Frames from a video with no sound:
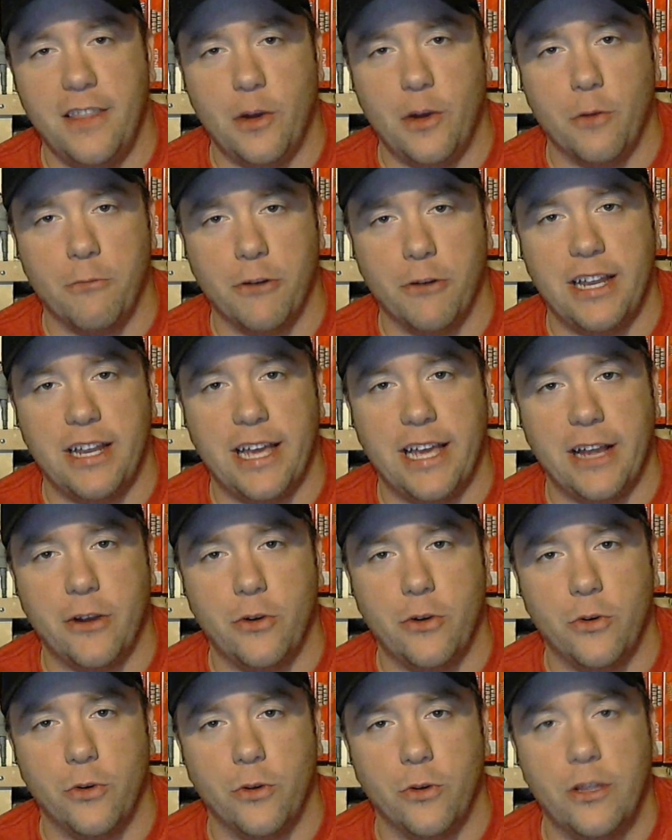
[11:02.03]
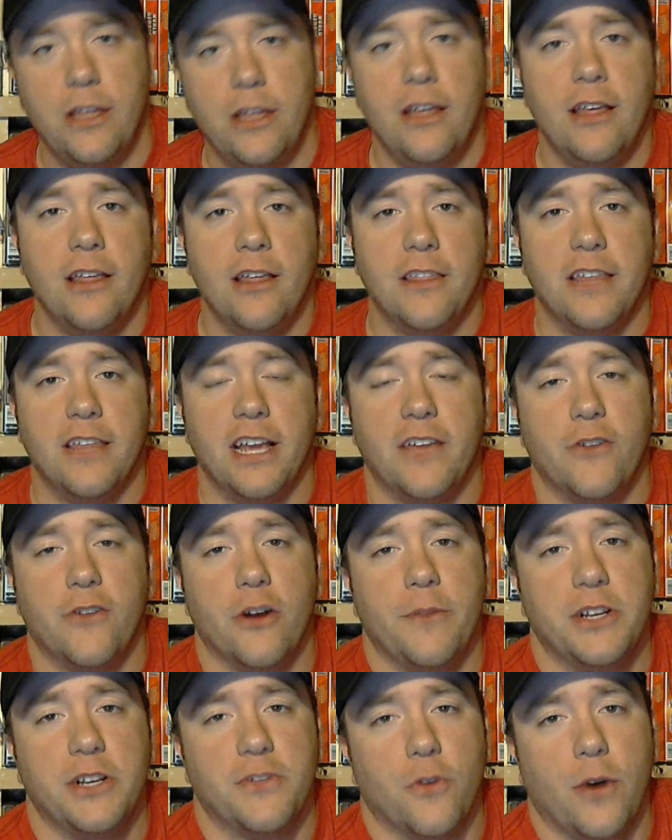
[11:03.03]
they were pretty dang cool. Thank you
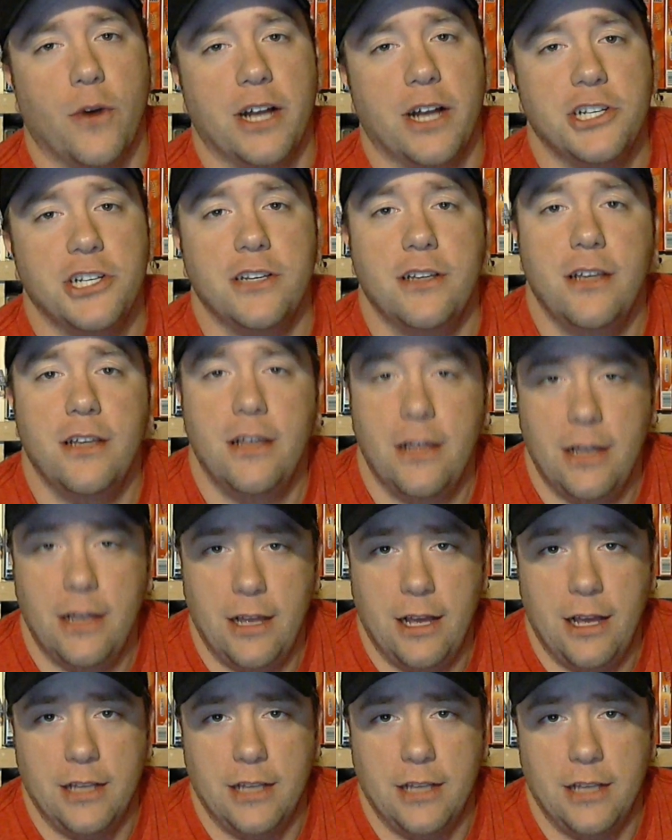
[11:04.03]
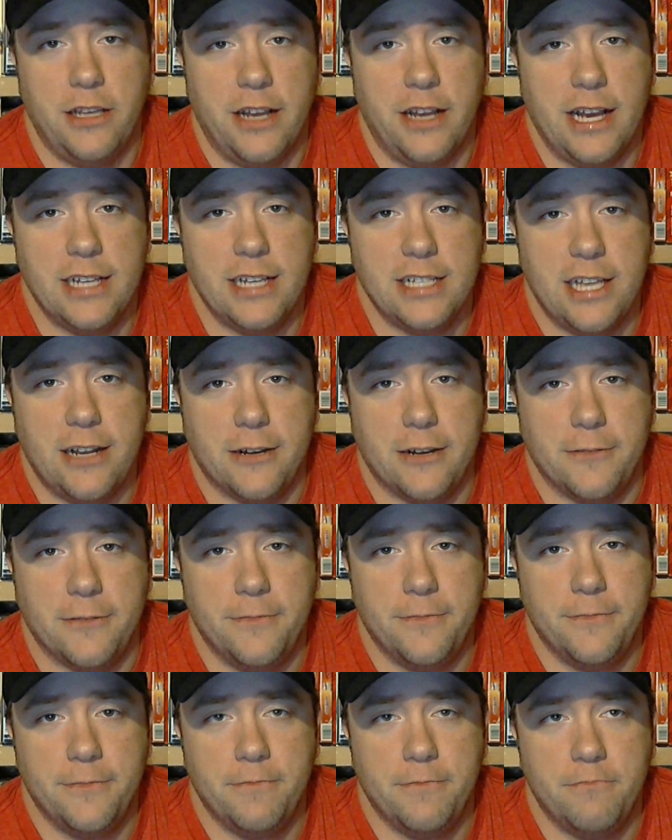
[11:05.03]
very much for watching. See you guys later.
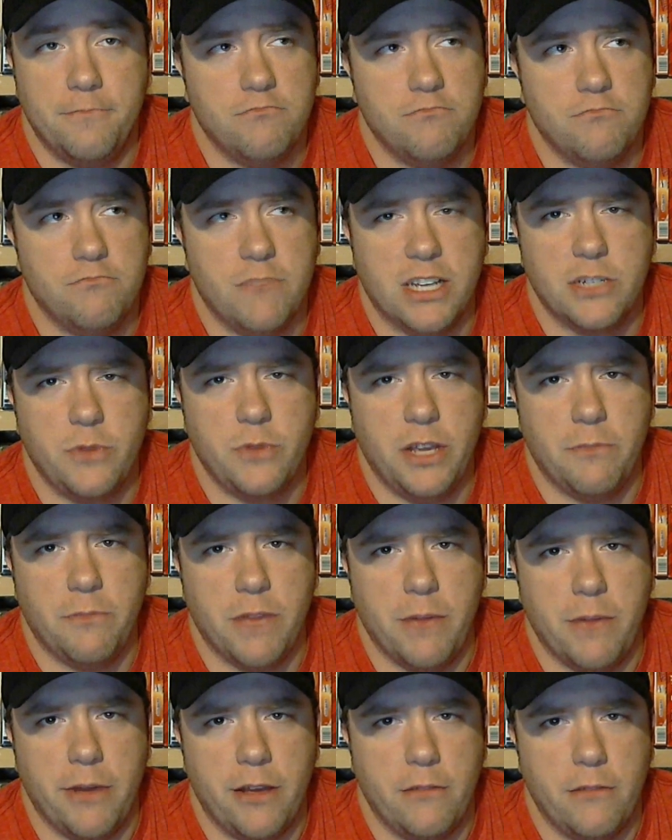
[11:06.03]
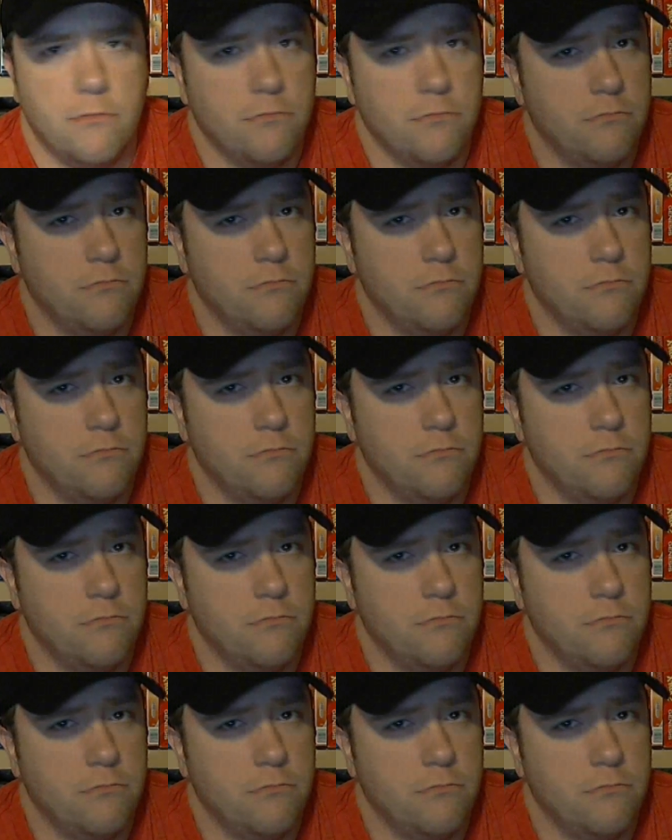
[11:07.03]
Next week, maybe.